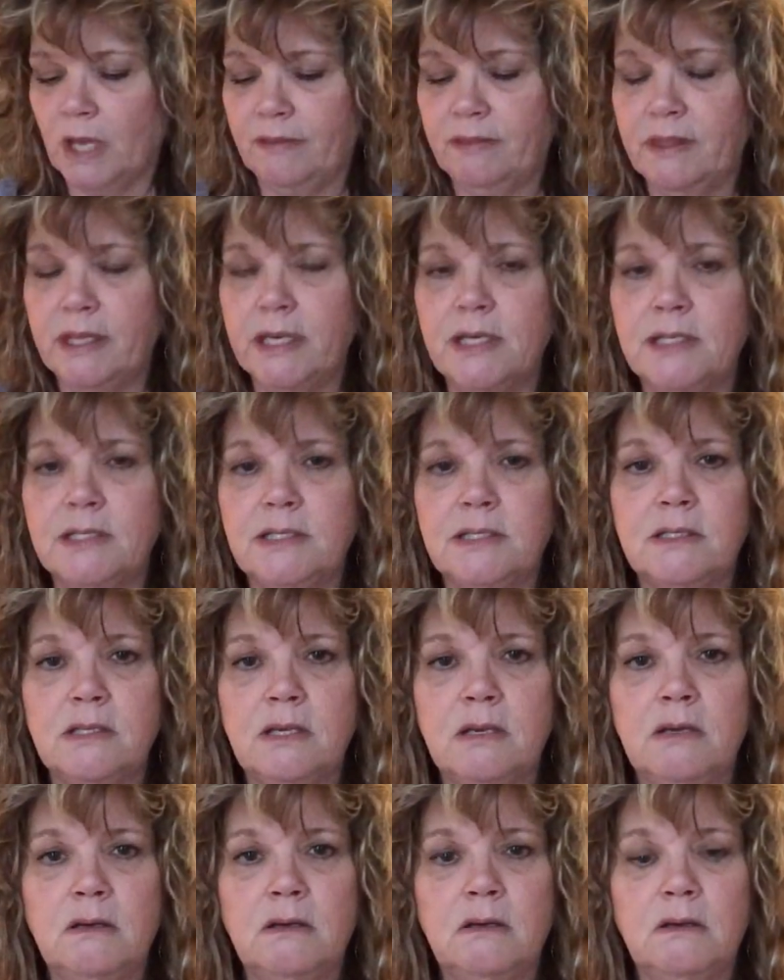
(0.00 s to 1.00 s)

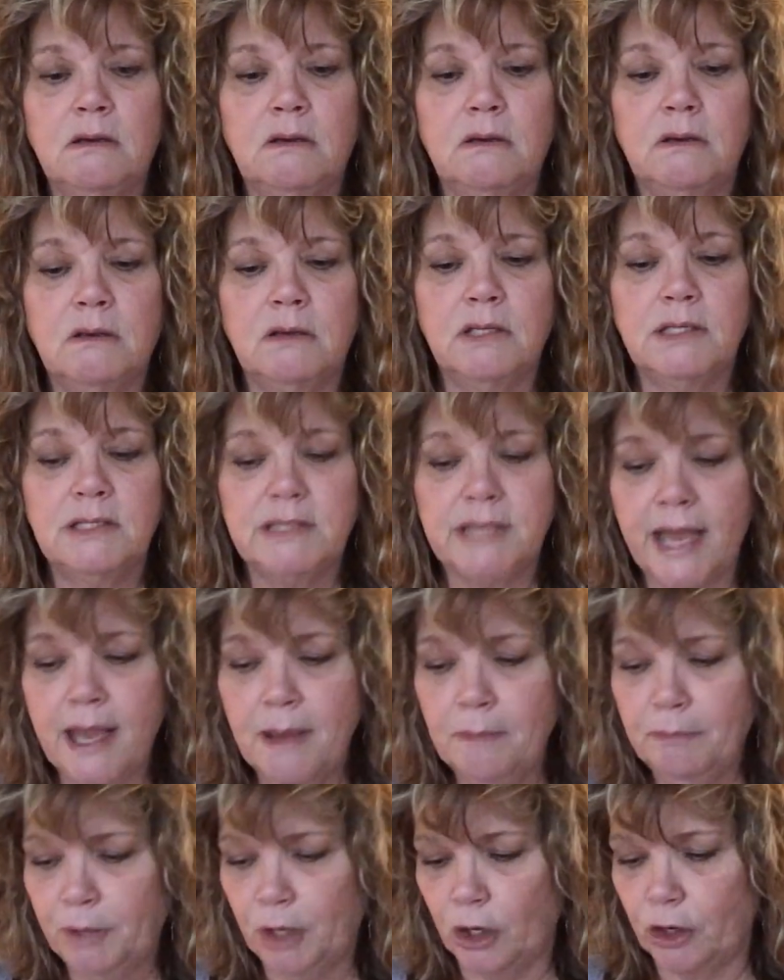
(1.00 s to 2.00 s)
this
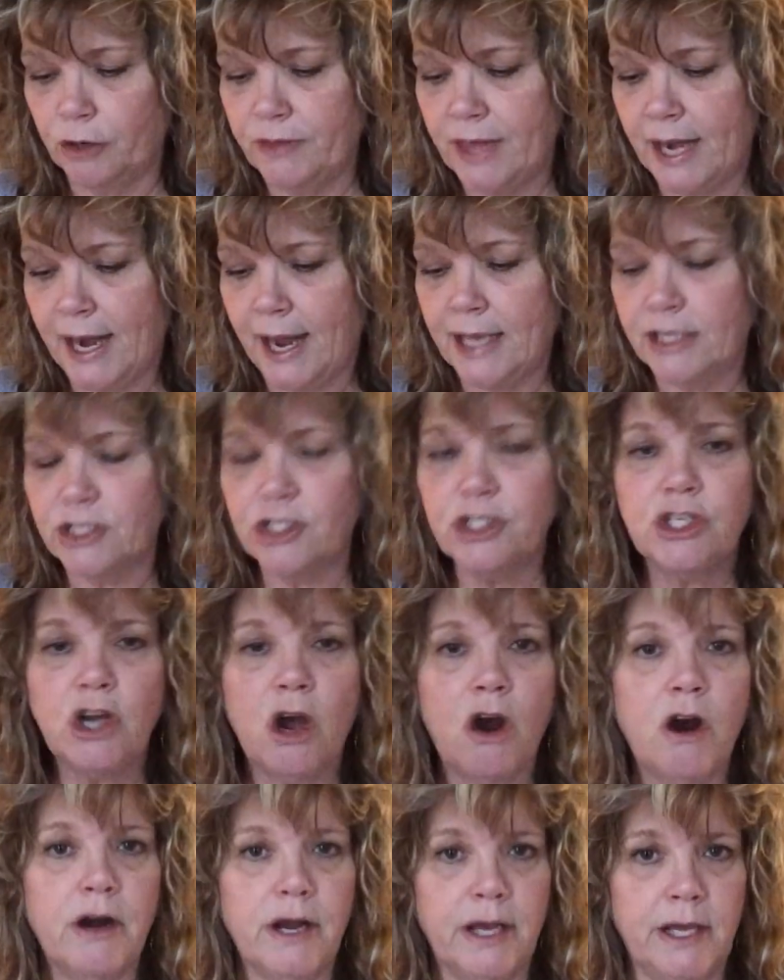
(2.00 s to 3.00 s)
sampler that I had
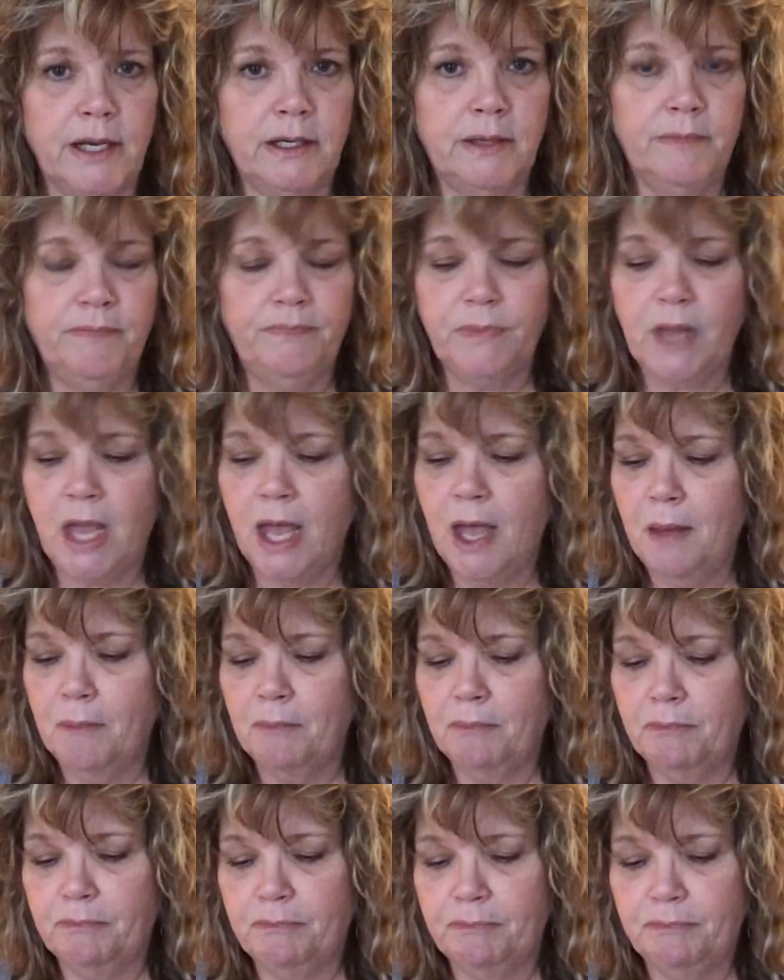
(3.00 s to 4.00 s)
started
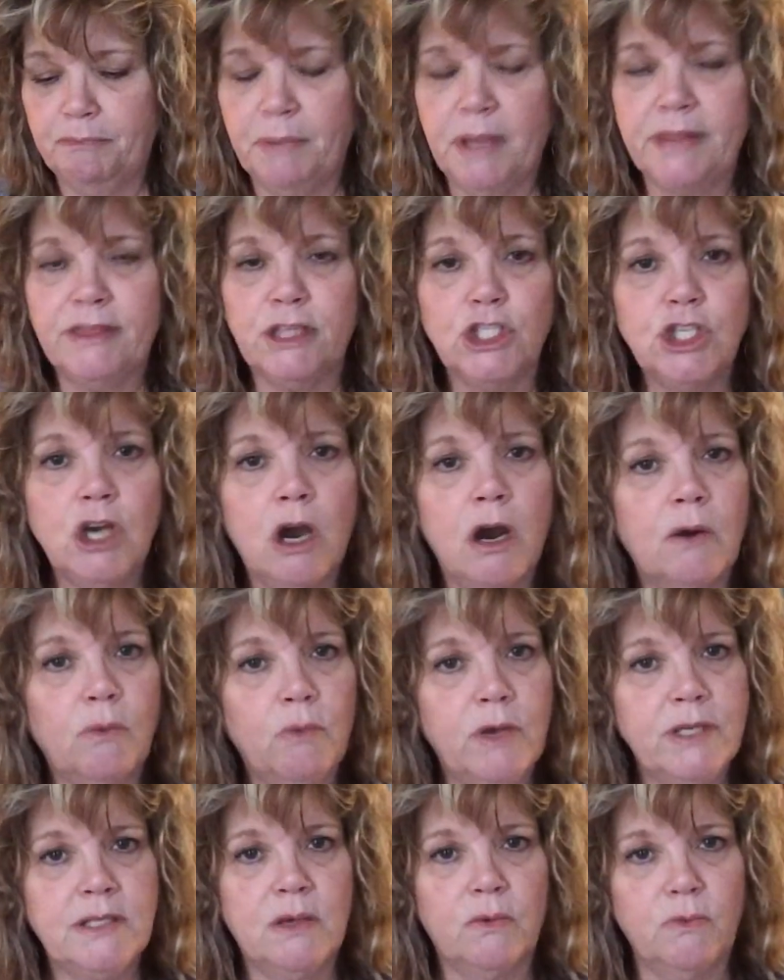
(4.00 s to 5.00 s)
but the chart
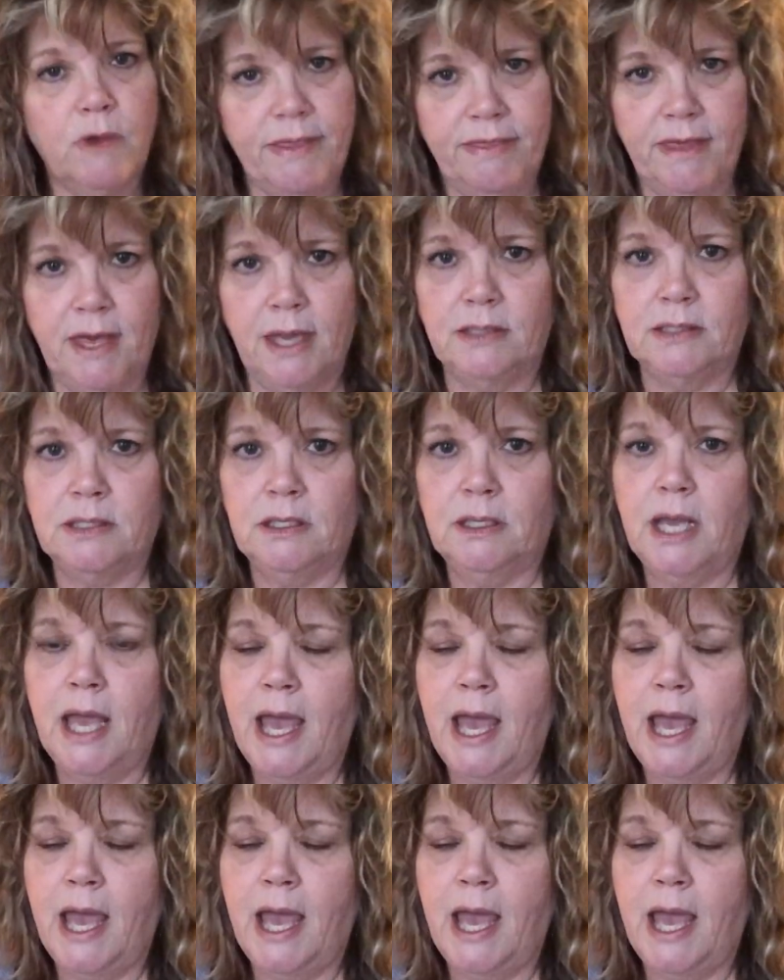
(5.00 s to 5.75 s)
wasn't with it